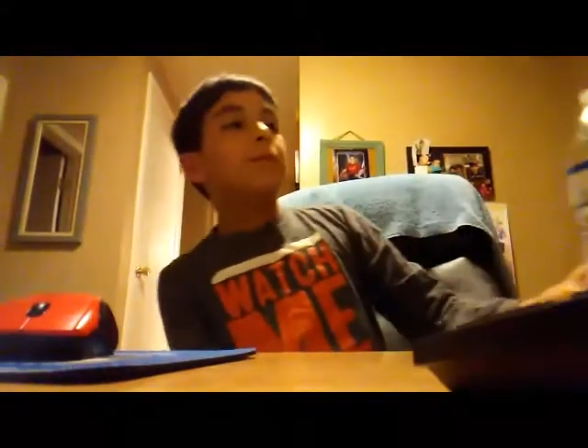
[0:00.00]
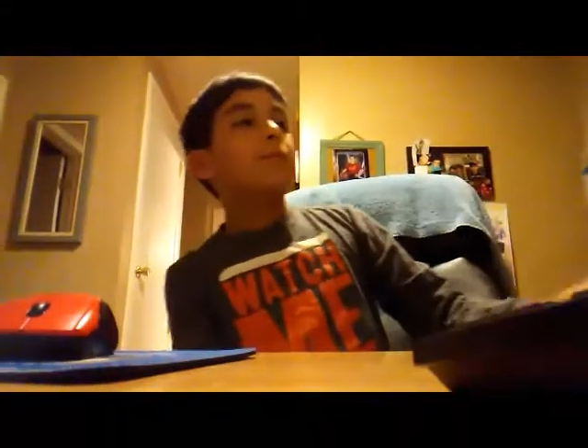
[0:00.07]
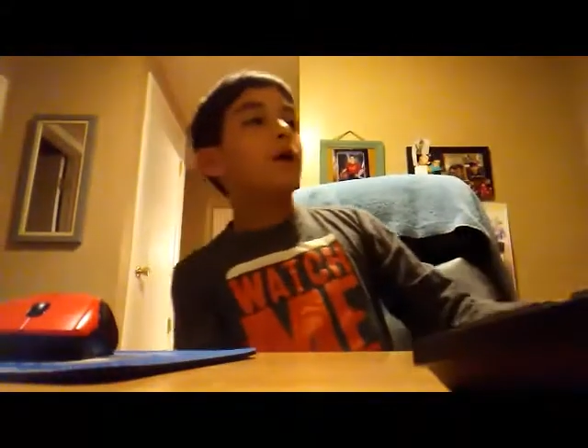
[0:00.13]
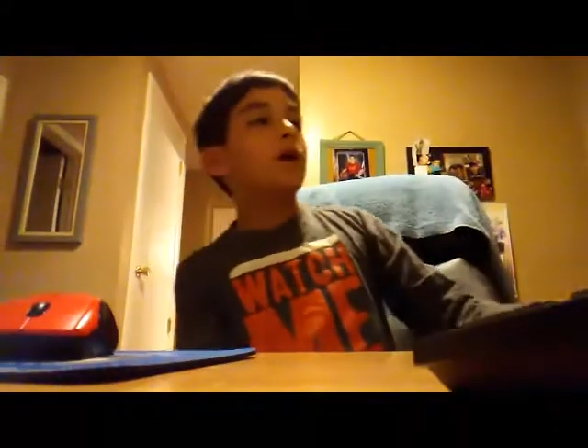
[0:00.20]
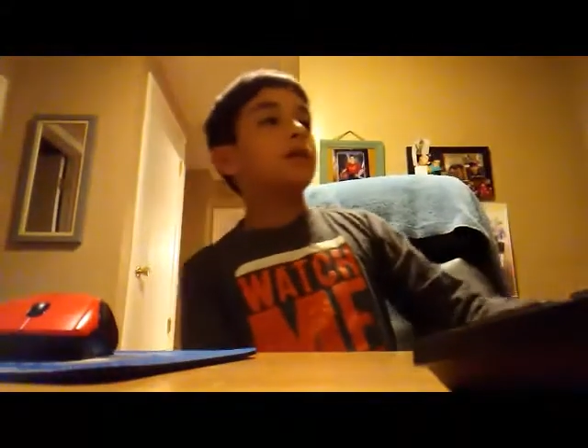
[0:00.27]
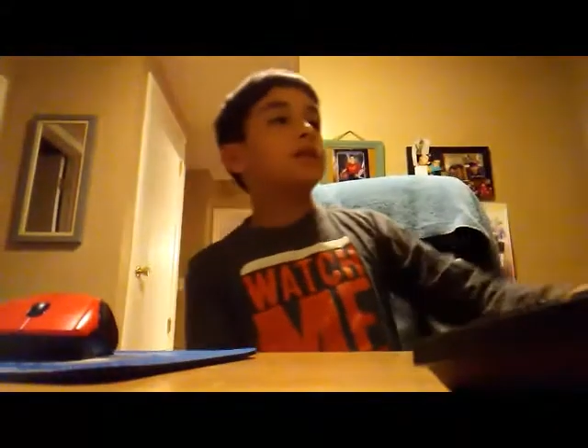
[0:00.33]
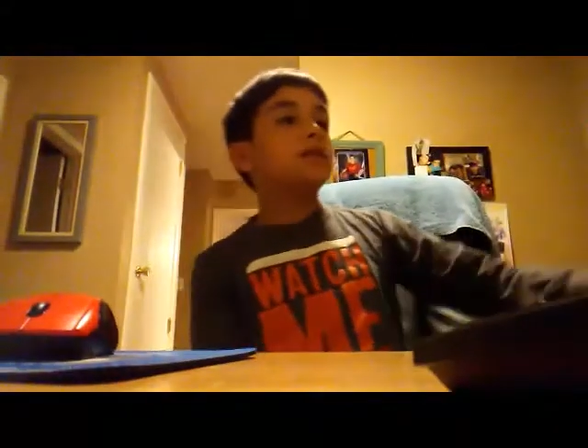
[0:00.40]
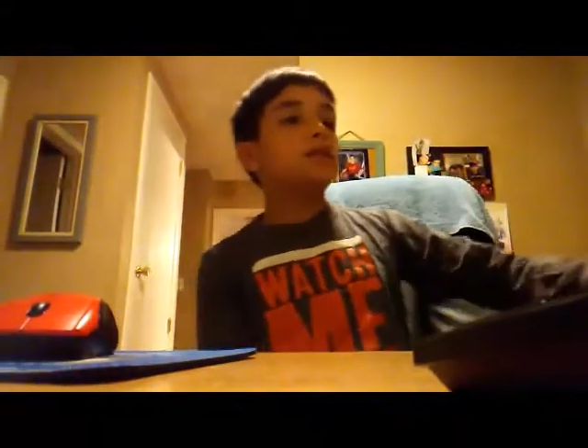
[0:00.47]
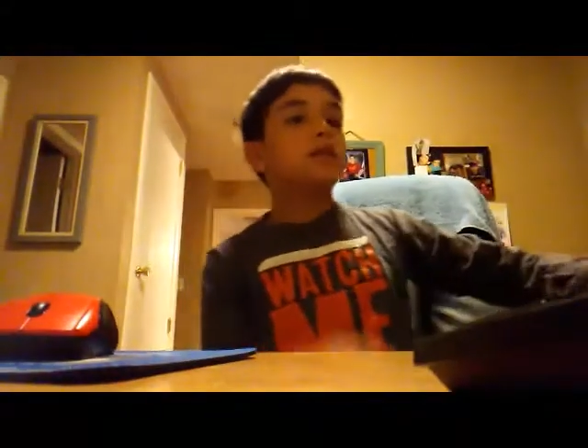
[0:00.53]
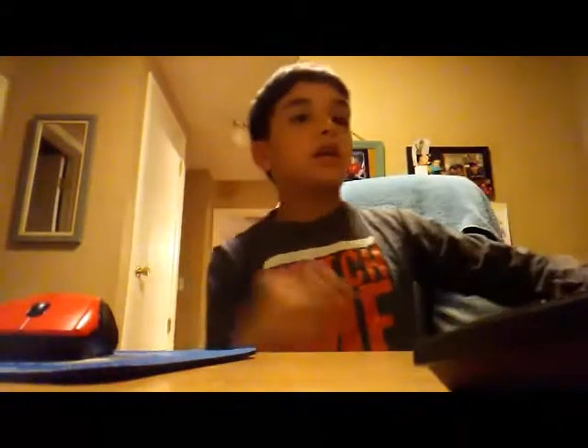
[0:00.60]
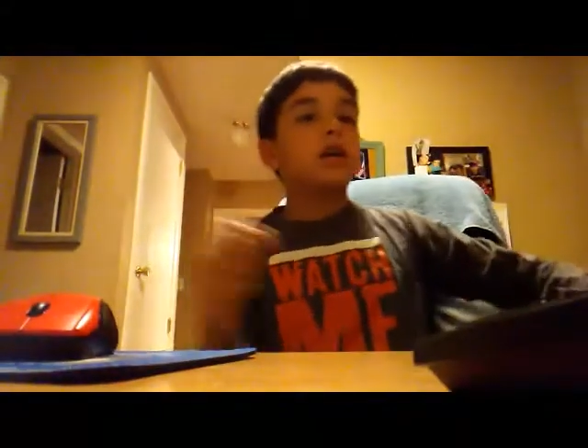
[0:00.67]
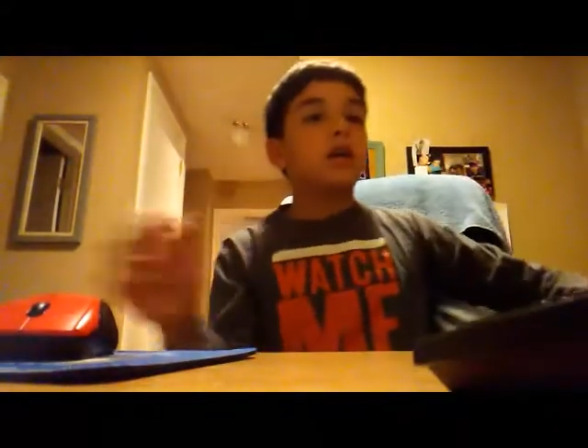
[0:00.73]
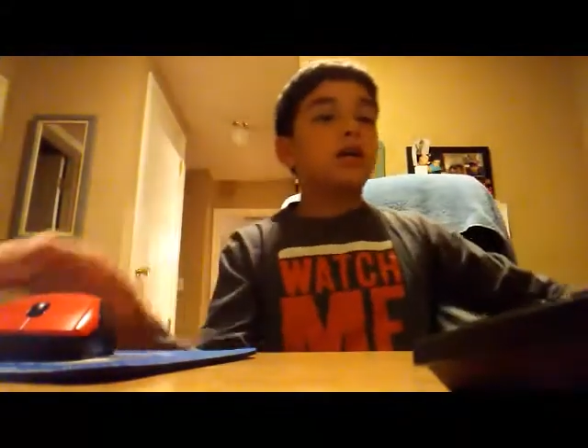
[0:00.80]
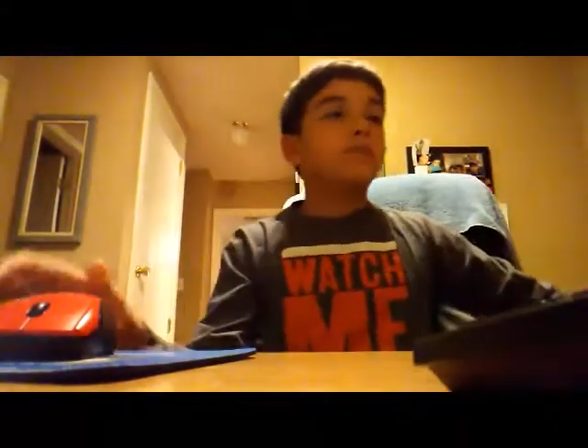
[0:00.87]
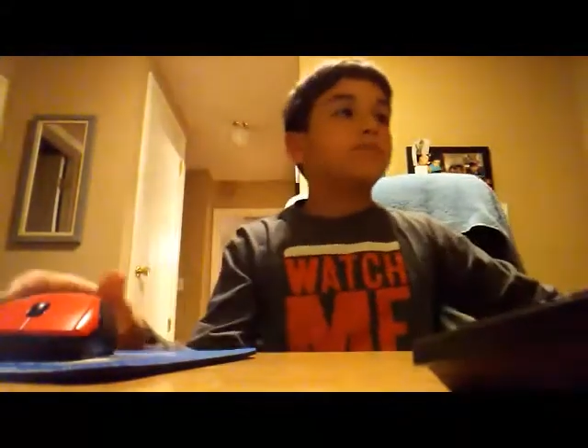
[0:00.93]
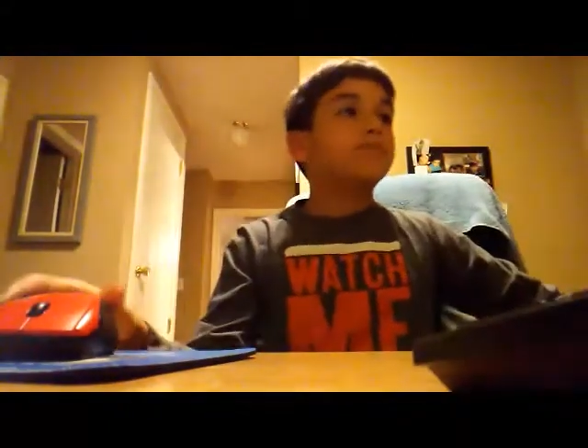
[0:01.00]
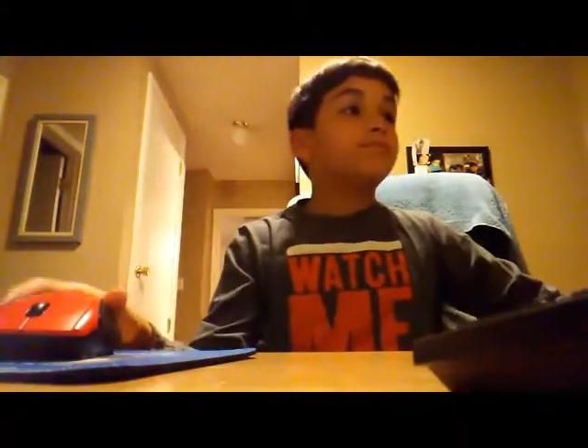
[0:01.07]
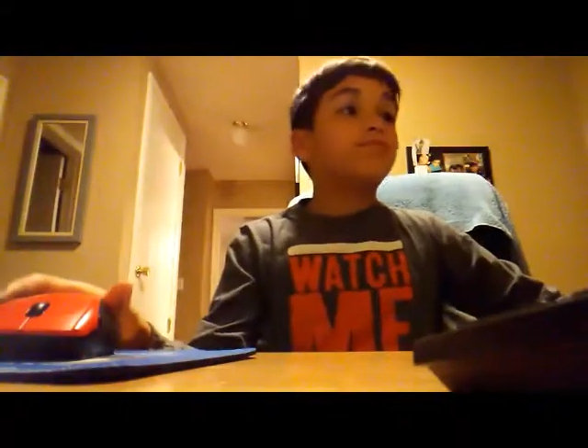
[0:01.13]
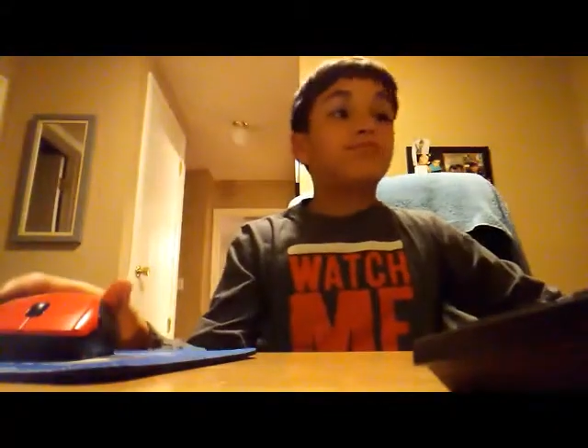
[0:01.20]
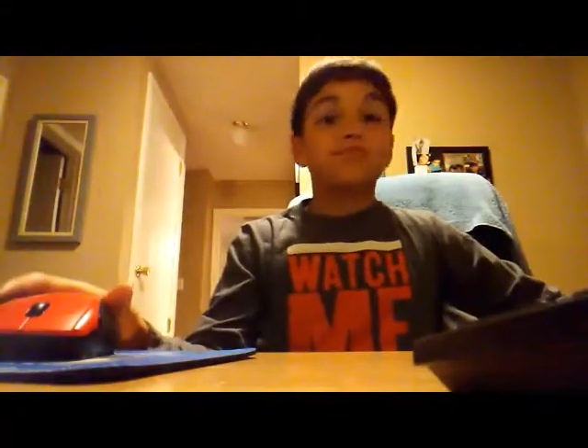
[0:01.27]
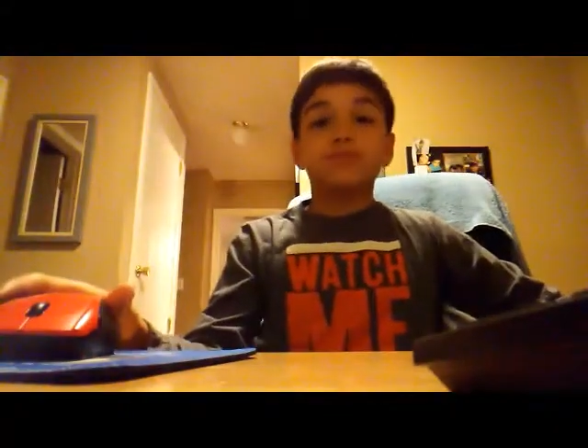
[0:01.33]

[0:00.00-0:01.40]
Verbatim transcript: but um